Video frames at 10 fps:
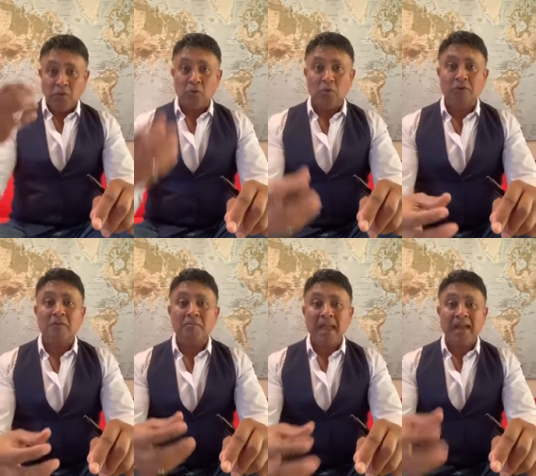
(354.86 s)
the tools
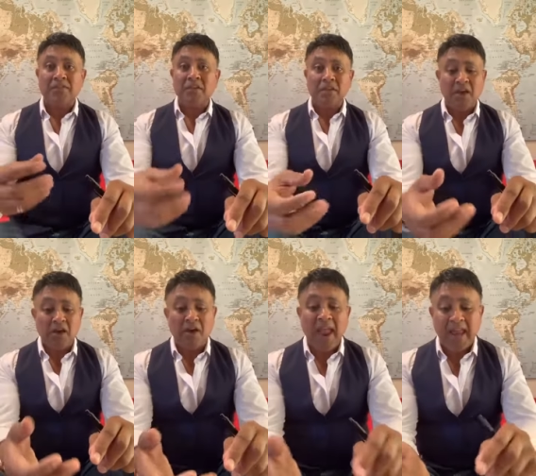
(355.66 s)
to make the
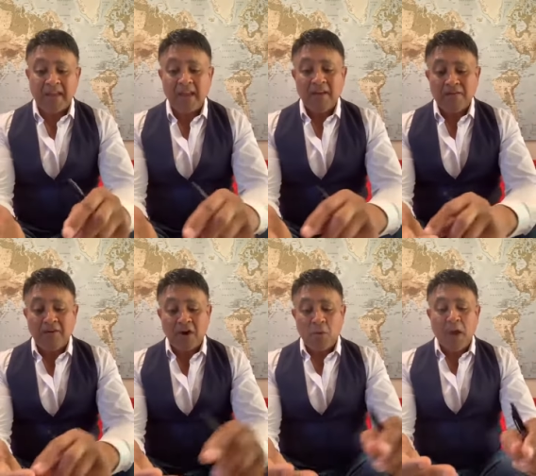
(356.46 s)
year end
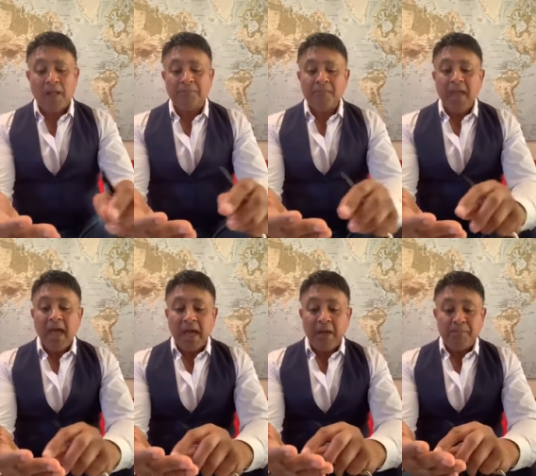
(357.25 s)
very well.
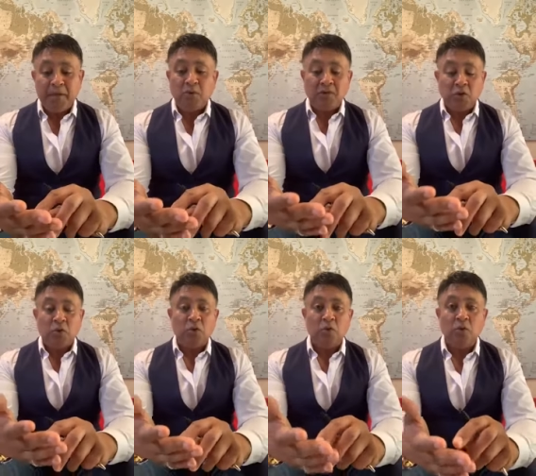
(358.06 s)
Uh, Beauty
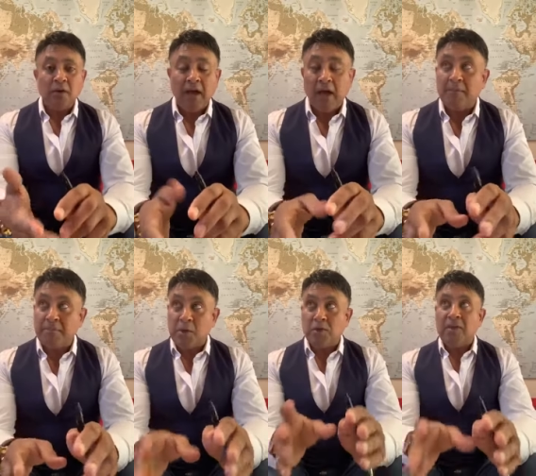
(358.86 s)
2, uh,
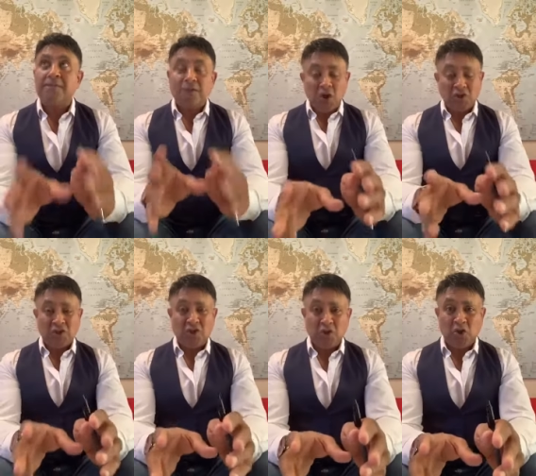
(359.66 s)
Beauty
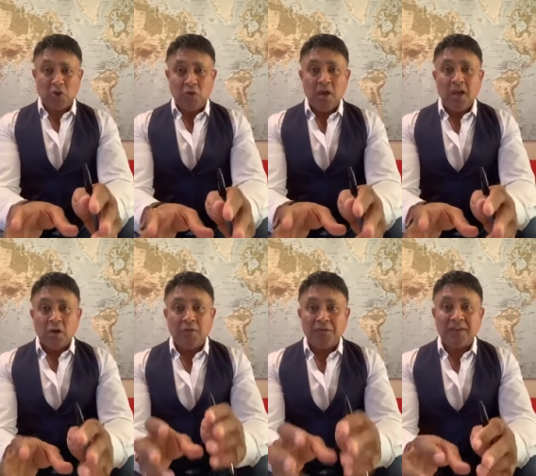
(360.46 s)
version 2,
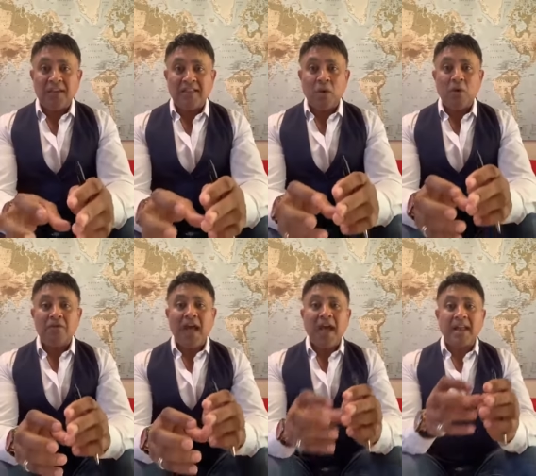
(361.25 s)
you've seen that
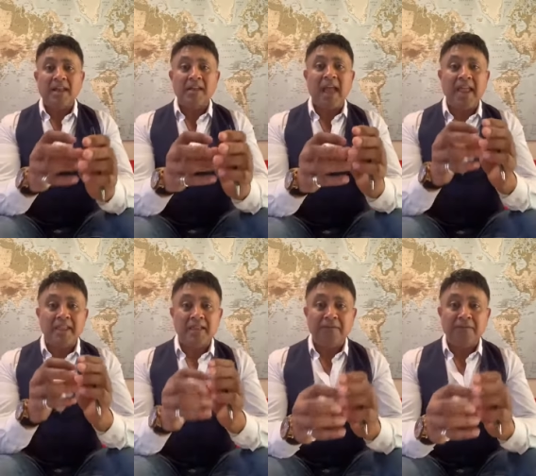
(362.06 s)
we've added a